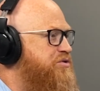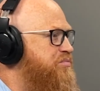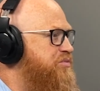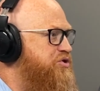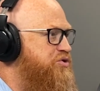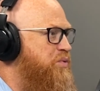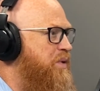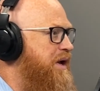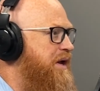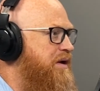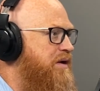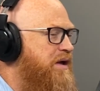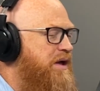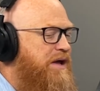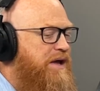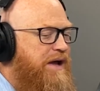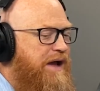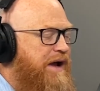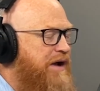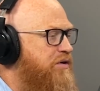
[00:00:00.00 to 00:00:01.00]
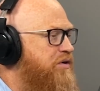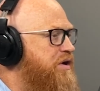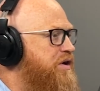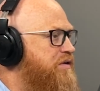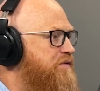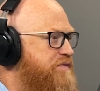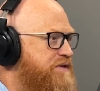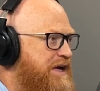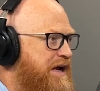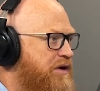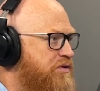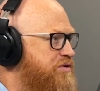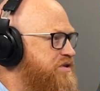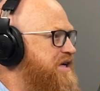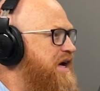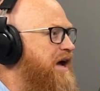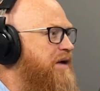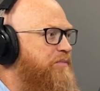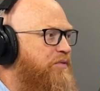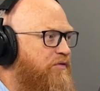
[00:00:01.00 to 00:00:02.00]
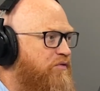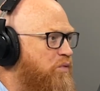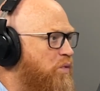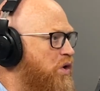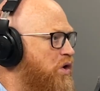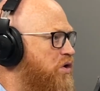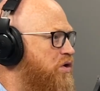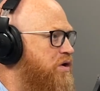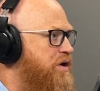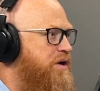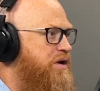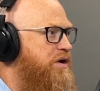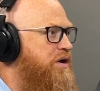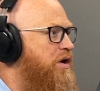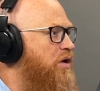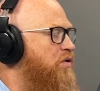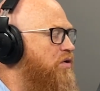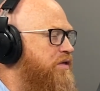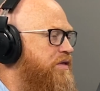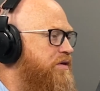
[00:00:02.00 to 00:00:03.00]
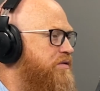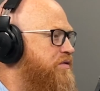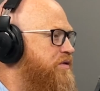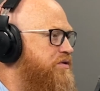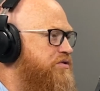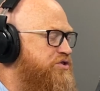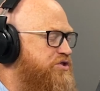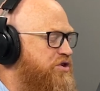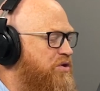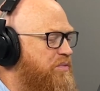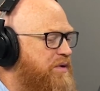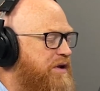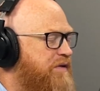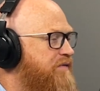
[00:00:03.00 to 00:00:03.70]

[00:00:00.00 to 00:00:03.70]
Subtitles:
between area of town, type of work. You know, there's so many